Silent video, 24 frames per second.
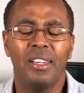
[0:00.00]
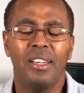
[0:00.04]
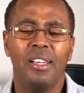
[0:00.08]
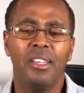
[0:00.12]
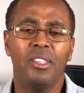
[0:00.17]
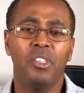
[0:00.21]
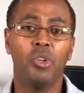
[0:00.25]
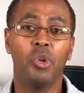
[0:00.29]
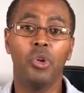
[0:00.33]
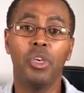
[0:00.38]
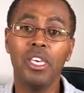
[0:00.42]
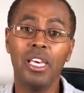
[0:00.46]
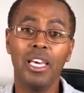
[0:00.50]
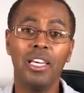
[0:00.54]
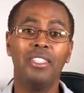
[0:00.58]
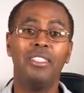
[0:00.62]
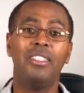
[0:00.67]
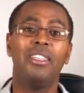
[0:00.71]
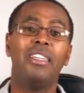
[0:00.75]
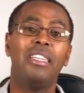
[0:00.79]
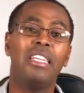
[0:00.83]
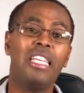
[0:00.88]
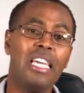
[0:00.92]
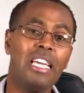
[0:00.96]
So here is
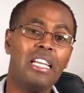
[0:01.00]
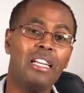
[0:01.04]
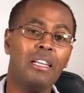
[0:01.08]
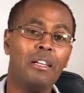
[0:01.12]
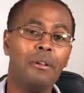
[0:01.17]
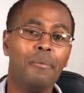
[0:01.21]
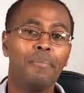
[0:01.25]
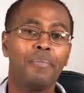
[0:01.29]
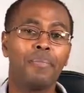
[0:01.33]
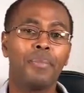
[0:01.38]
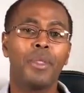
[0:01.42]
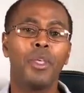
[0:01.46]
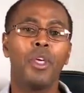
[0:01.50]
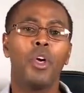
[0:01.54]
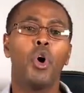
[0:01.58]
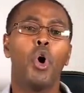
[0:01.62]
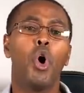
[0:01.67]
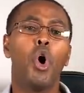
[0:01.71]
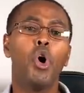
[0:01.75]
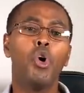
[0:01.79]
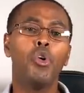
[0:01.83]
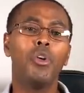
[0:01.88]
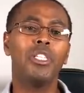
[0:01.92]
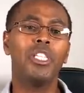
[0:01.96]
the deal.
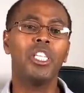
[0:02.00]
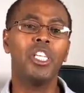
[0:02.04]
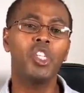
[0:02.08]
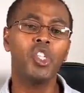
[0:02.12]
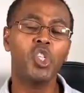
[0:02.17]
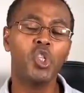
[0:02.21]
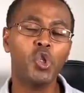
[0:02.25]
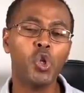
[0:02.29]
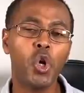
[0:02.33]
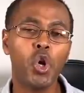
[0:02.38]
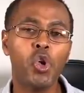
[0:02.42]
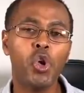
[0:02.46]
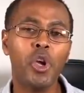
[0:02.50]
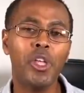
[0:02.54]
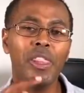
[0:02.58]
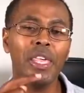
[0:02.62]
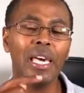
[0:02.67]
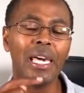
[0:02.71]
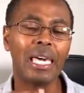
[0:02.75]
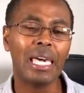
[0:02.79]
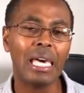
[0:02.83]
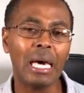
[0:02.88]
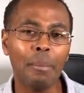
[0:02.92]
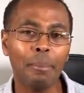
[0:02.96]
Always ensure you're in
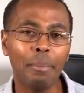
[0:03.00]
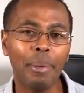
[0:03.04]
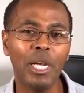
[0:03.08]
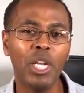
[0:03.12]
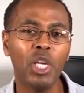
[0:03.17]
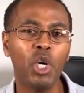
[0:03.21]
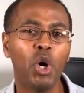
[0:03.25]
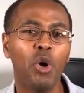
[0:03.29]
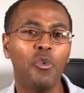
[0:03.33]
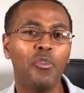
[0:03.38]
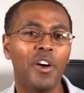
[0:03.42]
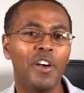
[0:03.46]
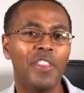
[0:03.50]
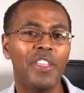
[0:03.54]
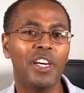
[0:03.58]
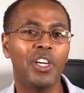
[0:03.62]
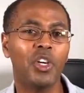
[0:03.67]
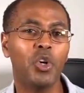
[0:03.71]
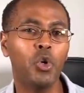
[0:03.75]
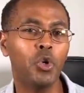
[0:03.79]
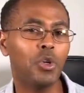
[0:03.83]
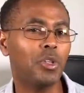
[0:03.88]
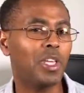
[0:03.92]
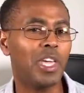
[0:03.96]
the company of other
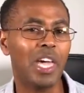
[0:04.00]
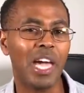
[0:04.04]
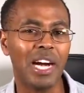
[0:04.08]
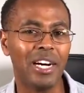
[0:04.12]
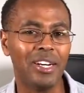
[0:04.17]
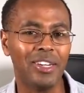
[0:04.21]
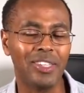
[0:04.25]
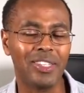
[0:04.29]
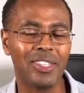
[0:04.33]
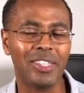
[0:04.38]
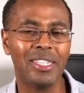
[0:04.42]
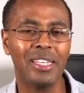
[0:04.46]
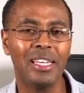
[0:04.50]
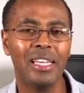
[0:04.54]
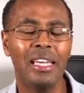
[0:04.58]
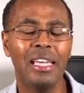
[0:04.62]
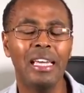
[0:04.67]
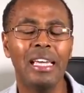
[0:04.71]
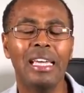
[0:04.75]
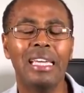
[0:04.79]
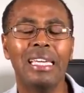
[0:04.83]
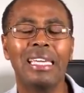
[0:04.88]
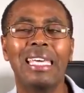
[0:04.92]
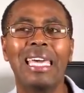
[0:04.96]
good girls,
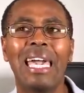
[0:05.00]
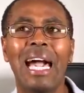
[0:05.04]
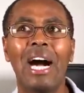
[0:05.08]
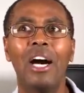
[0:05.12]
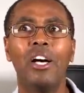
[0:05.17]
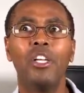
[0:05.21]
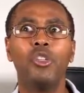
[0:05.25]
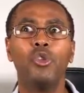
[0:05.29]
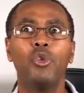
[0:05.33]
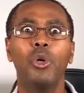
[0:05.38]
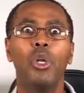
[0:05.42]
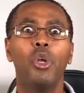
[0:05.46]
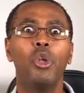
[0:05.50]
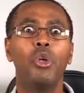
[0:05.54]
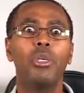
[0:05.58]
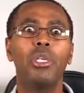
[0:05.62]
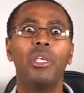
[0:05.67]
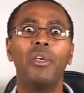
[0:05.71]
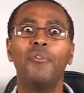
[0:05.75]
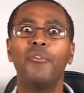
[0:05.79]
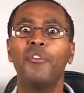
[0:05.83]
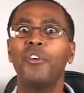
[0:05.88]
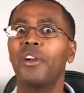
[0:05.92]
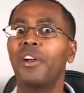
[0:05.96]
girls who are
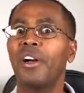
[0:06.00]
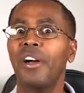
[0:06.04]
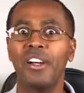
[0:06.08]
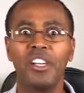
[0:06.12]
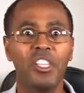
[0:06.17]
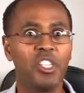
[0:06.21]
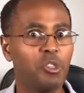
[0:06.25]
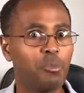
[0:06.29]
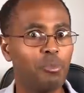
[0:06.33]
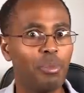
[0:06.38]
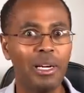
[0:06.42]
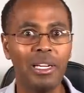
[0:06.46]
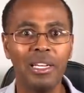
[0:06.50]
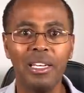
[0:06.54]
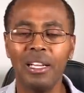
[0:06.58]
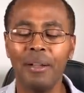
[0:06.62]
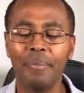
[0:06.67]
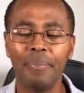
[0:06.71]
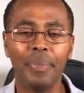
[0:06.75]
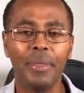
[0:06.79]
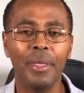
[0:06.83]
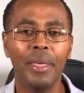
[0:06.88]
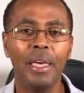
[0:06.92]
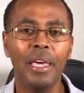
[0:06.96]
looking for a husband,
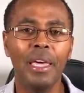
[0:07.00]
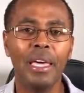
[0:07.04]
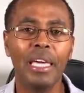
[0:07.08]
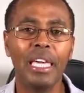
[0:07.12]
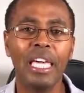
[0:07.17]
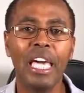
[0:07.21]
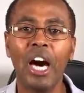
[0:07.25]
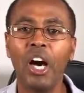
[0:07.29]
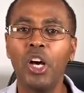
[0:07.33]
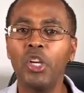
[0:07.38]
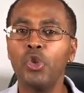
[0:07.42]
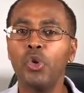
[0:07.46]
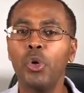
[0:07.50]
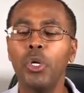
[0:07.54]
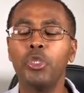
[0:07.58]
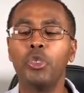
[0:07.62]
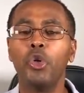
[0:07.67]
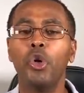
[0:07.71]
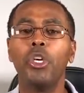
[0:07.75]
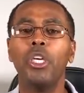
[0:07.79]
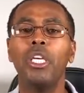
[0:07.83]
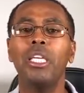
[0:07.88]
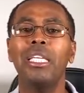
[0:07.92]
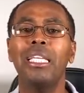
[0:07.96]
girls who are
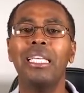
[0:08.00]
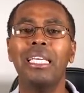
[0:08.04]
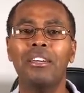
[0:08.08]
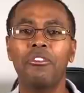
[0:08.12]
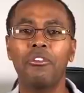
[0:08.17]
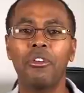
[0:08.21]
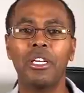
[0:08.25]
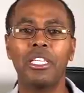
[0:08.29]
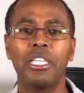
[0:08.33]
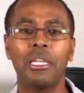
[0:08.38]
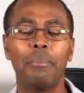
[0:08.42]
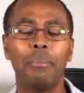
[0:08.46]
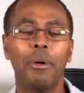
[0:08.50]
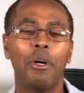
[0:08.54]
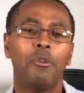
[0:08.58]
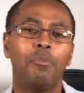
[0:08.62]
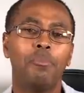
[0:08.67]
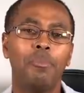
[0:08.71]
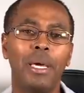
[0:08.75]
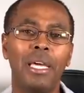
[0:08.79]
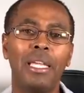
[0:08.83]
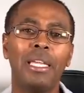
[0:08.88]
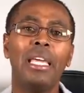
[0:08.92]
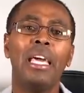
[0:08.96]
talking great about
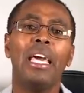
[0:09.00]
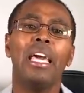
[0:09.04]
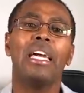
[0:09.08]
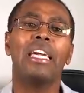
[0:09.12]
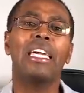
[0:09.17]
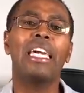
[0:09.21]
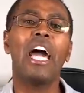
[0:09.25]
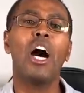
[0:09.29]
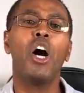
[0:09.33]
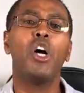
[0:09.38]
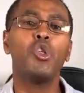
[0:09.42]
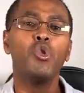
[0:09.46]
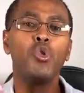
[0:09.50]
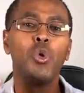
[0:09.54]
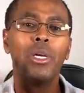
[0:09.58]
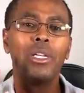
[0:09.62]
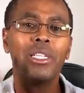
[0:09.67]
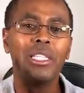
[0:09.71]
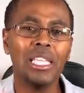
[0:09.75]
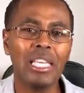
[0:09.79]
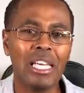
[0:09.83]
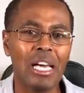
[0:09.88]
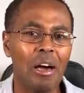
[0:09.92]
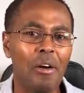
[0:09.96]
men, girls who are
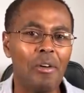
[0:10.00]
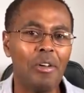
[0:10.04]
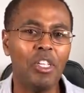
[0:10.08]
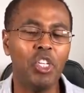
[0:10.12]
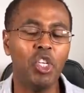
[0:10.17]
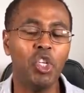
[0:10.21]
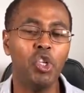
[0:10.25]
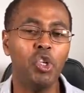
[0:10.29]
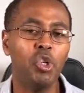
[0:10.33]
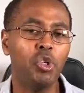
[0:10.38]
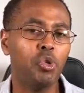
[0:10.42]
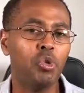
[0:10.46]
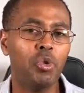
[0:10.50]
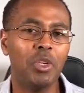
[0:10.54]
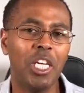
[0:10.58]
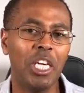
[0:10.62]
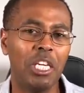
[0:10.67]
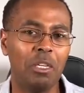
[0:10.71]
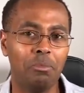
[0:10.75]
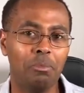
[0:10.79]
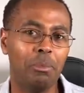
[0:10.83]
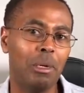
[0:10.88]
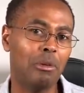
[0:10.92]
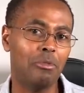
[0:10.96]
encouraging you to
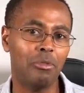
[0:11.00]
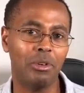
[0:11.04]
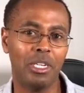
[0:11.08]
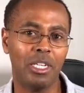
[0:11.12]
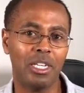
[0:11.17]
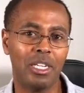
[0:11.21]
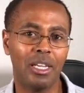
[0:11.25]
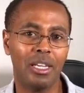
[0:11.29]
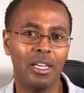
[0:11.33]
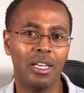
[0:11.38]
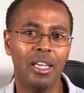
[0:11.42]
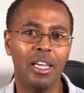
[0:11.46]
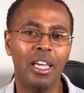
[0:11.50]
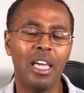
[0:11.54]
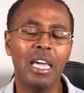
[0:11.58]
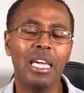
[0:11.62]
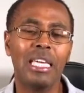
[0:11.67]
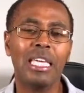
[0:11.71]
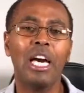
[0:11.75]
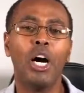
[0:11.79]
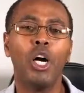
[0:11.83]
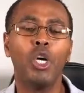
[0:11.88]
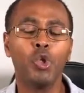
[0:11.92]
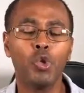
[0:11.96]
get married,
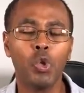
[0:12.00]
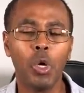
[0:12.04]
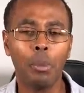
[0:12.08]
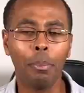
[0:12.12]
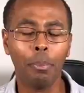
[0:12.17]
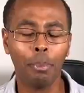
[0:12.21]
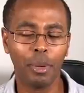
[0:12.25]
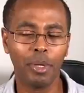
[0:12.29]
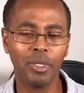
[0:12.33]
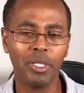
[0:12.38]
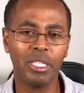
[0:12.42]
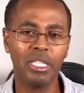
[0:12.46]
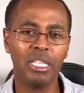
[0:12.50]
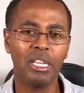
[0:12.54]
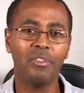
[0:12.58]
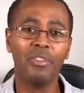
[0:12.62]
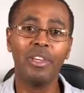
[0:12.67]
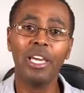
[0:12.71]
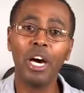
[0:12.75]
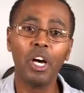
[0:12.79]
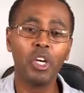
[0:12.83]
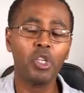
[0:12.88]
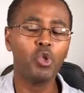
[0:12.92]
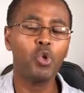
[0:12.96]
girls who are positive,
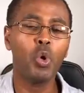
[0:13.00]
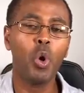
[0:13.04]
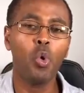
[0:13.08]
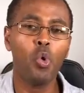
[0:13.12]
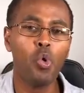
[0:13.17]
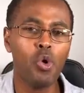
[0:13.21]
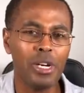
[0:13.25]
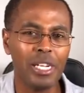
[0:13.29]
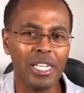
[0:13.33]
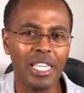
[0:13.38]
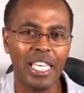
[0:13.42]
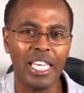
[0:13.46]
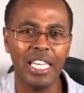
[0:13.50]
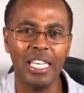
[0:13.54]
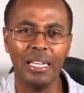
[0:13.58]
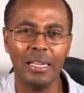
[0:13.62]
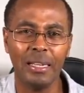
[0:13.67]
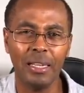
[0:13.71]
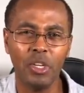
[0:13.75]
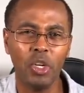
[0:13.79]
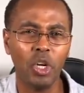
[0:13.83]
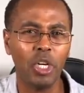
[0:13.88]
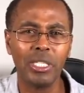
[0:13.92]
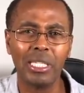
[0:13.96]
girls who are working,
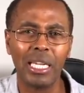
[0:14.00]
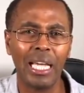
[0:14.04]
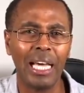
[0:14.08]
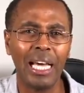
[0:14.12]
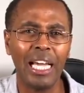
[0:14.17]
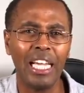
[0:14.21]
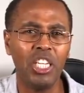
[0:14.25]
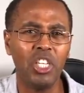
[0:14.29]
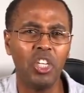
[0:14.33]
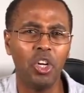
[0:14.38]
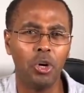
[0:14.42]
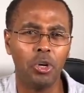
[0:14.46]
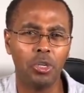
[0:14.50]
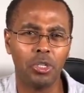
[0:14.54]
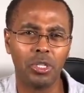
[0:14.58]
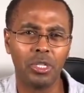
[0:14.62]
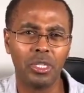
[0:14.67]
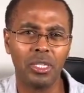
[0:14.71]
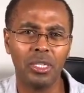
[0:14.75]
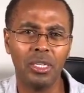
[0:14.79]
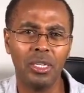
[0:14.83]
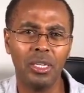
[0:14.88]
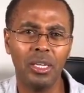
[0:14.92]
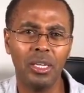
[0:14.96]
not idols,